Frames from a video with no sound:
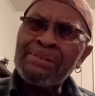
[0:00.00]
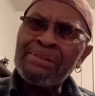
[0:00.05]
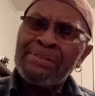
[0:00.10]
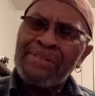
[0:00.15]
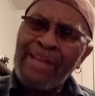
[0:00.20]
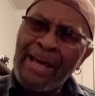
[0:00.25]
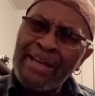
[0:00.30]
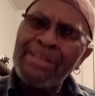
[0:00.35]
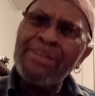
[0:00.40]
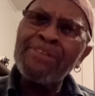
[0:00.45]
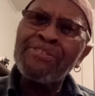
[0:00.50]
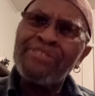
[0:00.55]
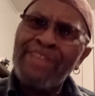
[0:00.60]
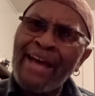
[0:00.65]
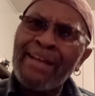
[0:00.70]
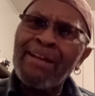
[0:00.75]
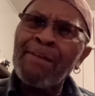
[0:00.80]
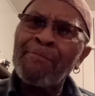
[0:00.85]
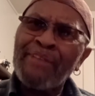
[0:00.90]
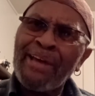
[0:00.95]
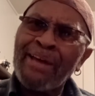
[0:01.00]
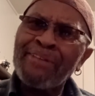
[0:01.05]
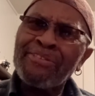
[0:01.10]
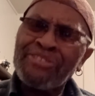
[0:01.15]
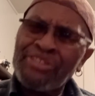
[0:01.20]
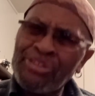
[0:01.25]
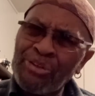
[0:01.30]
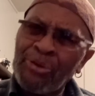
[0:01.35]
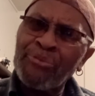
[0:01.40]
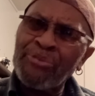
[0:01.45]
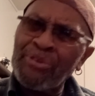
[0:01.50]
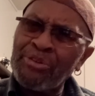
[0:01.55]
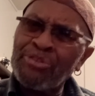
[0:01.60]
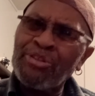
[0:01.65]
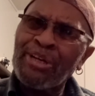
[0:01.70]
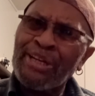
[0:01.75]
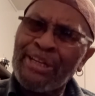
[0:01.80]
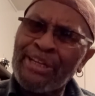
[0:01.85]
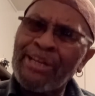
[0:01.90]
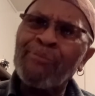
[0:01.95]
That is, that of their children
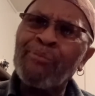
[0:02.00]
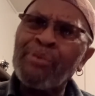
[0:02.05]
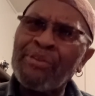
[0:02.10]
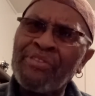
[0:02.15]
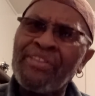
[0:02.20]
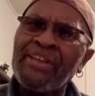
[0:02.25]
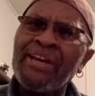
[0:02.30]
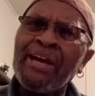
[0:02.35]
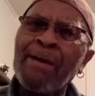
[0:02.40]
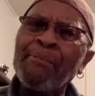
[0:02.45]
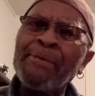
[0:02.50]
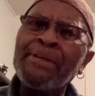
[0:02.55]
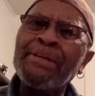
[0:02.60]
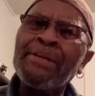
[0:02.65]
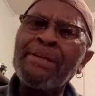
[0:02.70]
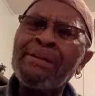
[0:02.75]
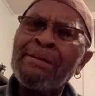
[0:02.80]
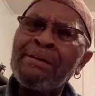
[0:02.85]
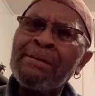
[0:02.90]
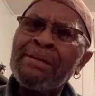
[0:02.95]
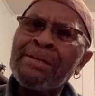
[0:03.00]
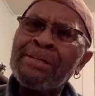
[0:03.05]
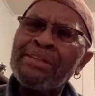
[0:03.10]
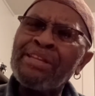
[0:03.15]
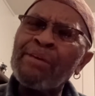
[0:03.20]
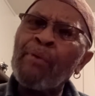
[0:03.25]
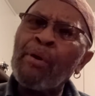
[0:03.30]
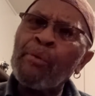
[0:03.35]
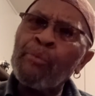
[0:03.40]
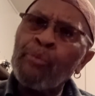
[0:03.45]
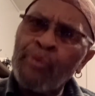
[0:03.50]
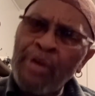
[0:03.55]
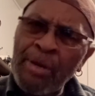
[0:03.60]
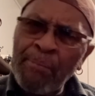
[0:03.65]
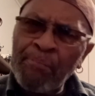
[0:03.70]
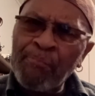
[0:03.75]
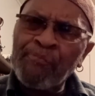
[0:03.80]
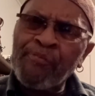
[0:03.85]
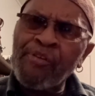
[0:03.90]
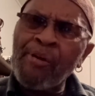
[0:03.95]
to live with them, and they were
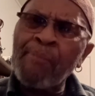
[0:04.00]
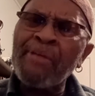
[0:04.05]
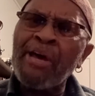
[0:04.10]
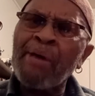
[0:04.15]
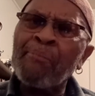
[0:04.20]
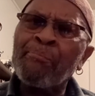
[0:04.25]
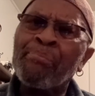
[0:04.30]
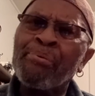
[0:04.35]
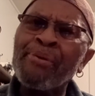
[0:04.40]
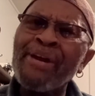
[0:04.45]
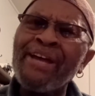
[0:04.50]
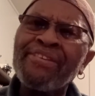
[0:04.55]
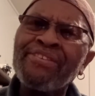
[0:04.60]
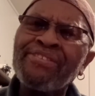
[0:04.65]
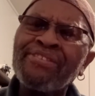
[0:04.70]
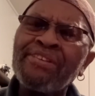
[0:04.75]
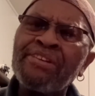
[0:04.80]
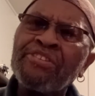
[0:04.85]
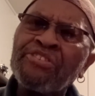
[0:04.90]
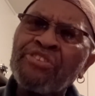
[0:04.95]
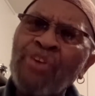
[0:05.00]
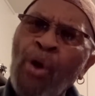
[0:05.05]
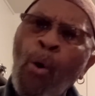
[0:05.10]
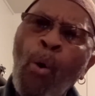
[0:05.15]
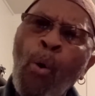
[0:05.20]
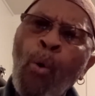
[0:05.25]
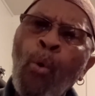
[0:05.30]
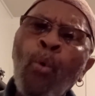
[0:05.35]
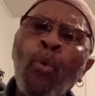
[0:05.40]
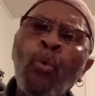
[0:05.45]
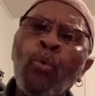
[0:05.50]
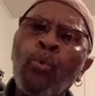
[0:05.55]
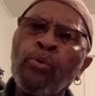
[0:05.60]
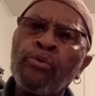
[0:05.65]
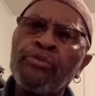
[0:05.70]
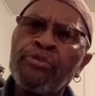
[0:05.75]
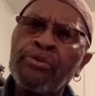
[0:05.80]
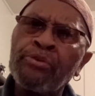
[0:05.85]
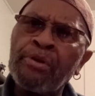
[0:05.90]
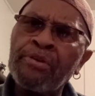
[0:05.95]
ripped from their breasts and
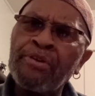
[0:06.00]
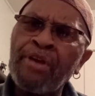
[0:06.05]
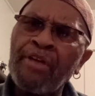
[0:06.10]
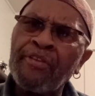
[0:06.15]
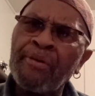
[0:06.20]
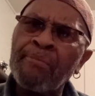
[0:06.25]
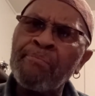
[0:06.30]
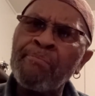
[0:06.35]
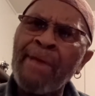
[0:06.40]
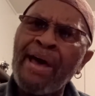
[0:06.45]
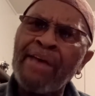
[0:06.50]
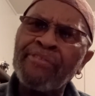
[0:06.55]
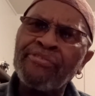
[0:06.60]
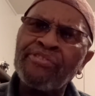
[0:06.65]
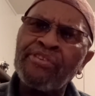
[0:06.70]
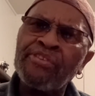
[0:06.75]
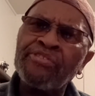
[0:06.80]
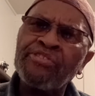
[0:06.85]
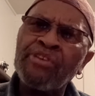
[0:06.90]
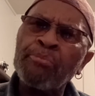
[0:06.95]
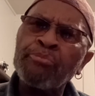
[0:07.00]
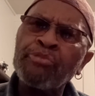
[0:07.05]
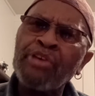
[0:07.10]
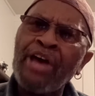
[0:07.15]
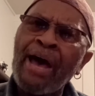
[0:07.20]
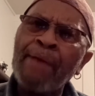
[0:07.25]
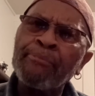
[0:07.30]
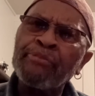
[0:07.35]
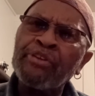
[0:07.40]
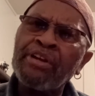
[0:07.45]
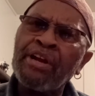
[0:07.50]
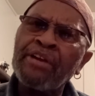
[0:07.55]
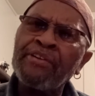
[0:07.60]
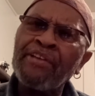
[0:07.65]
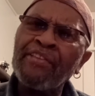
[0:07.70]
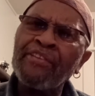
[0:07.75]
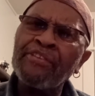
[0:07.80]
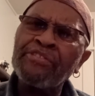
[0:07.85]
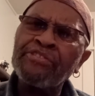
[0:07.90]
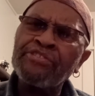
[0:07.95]
sold to another master, sometimes in
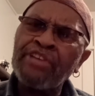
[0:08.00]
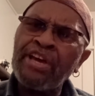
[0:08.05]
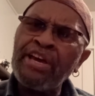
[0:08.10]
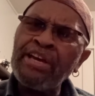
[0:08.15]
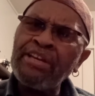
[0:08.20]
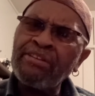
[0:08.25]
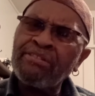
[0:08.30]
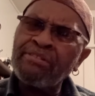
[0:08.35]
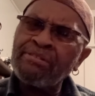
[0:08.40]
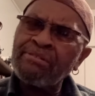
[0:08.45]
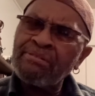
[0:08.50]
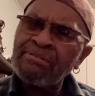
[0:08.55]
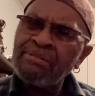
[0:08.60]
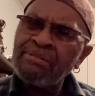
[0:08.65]
another state.